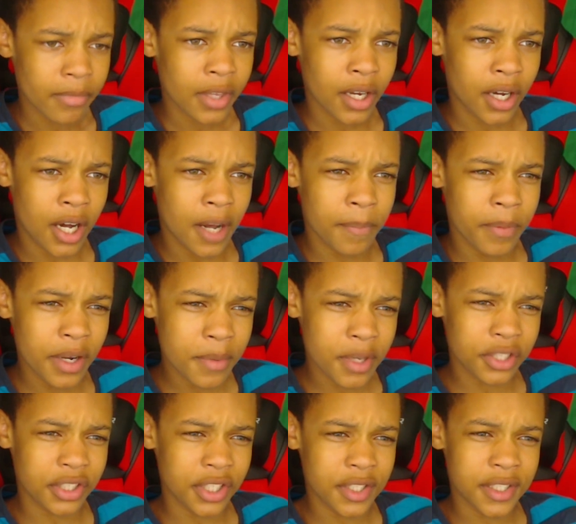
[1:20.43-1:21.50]
uh, pretty much
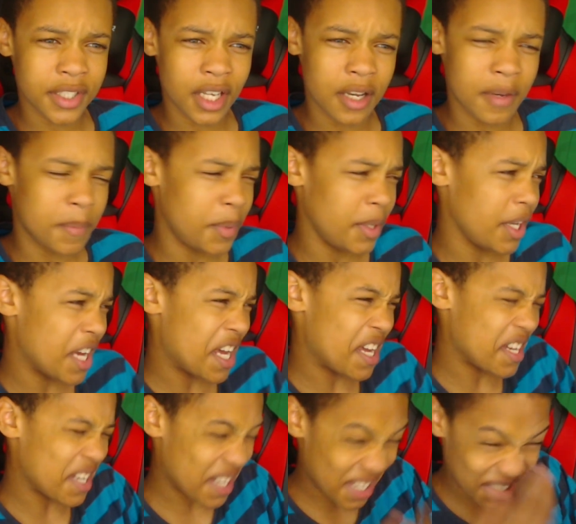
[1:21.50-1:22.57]
this is gonna be a.
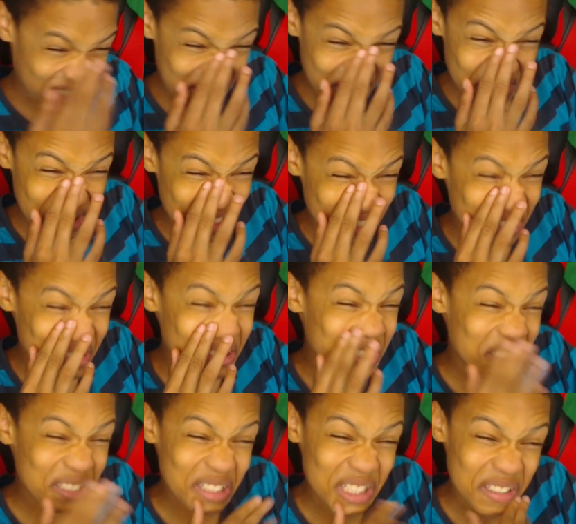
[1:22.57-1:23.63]

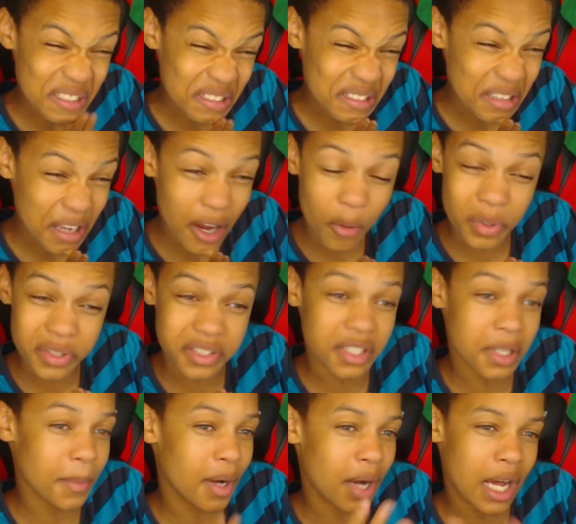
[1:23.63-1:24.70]
Uh, I always think
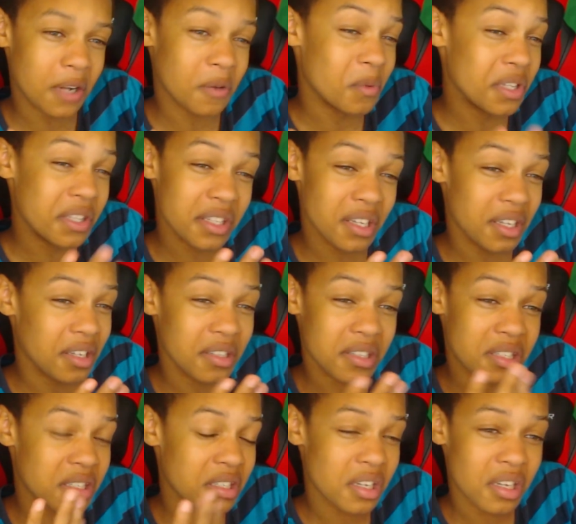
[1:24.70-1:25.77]
about how to win these.
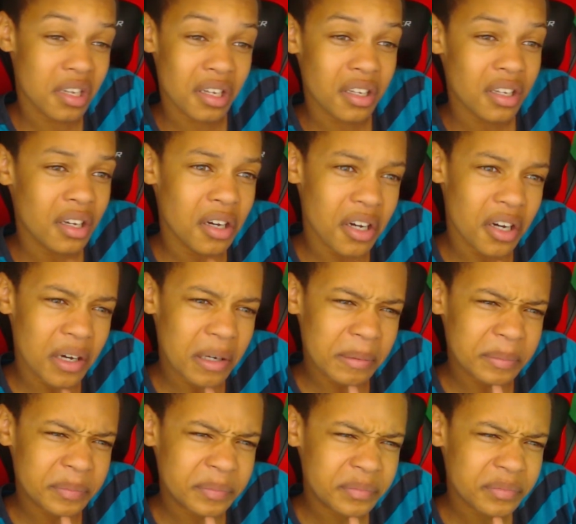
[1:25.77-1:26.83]
Um,
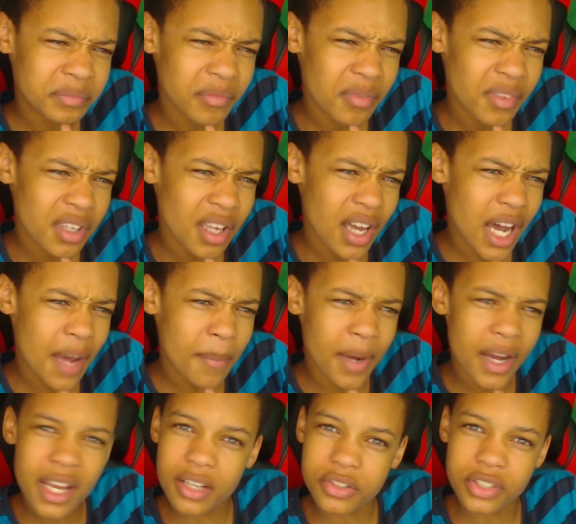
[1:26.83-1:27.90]
I might
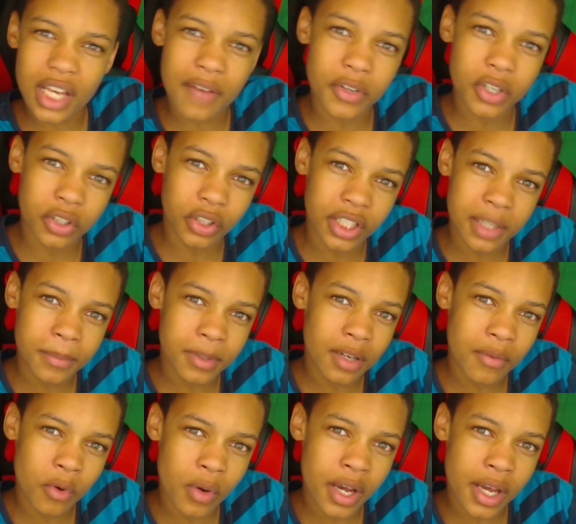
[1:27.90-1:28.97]
actually have a Gleam
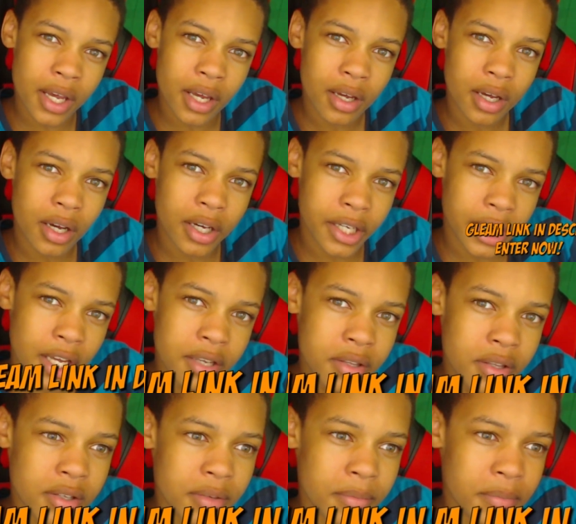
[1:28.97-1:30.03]
giveaway again
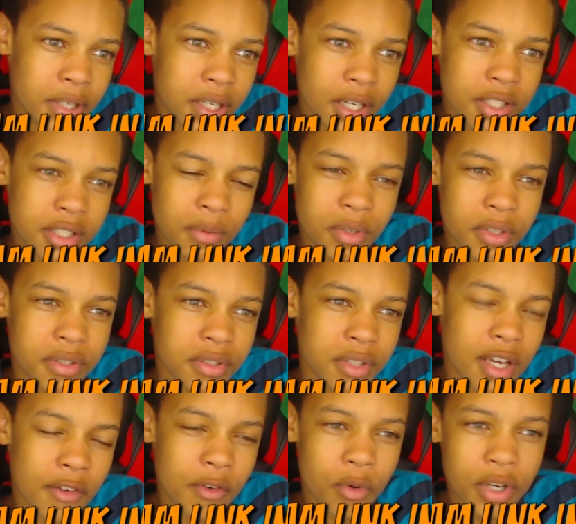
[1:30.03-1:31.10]
because it was
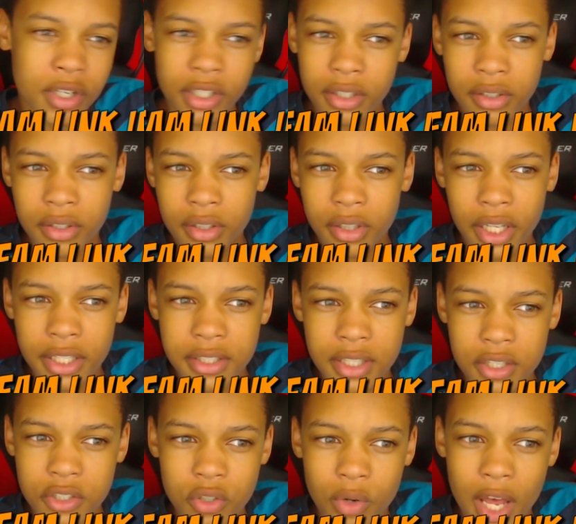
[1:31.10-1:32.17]
everyone liked to
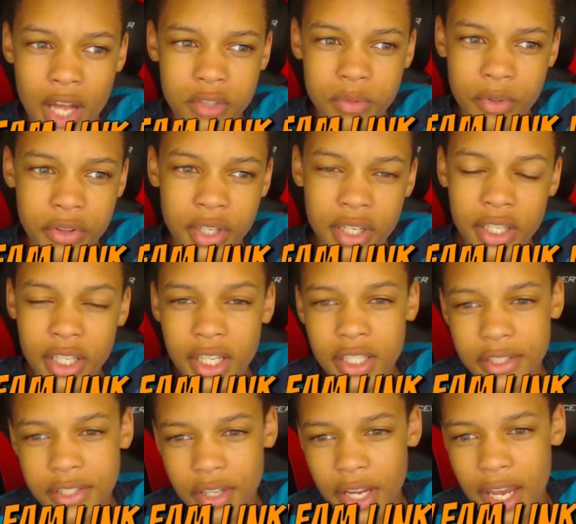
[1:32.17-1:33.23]
interact with it.
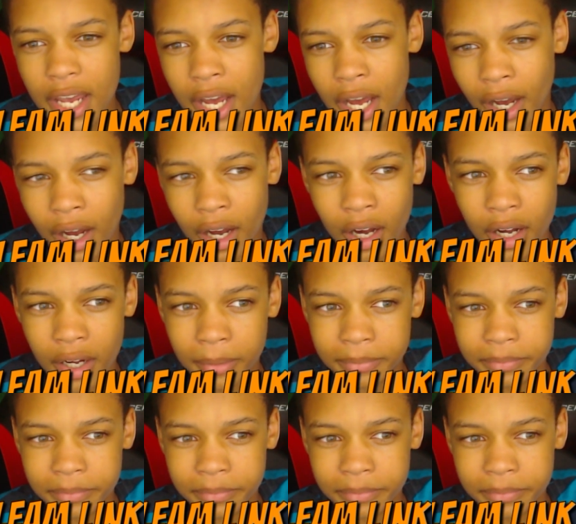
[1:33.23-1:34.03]
So yeah, um.